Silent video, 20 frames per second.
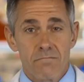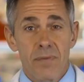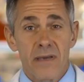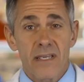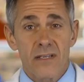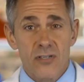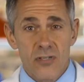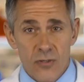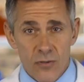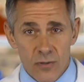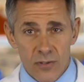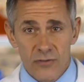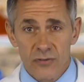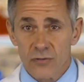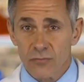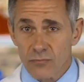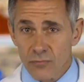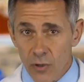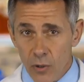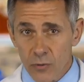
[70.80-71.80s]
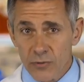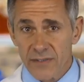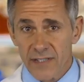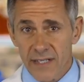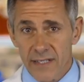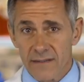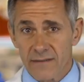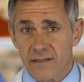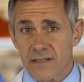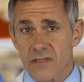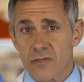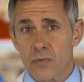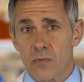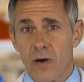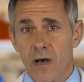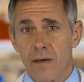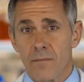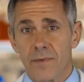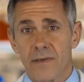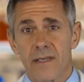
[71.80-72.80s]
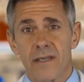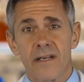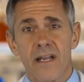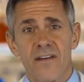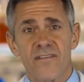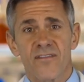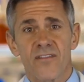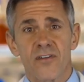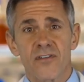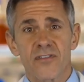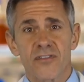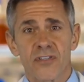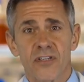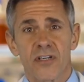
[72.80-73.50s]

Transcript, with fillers: Be sure to rotate the swab in efforts